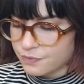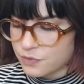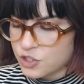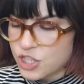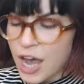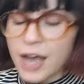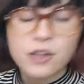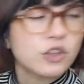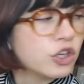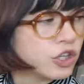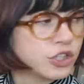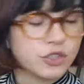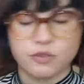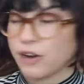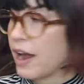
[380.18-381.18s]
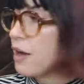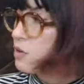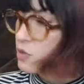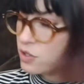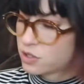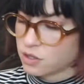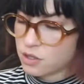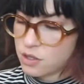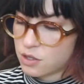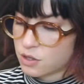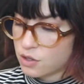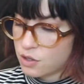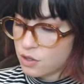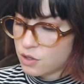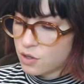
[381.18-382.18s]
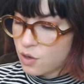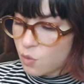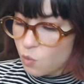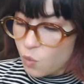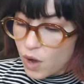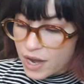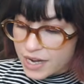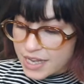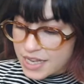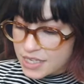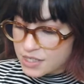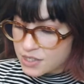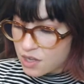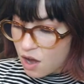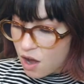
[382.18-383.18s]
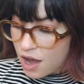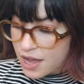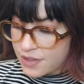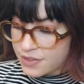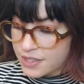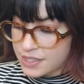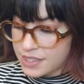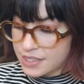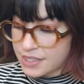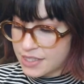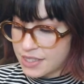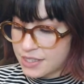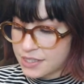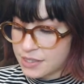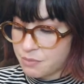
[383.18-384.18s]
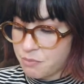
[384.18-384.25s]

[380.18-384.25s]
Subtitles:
Jack looked around. What he saw in the distance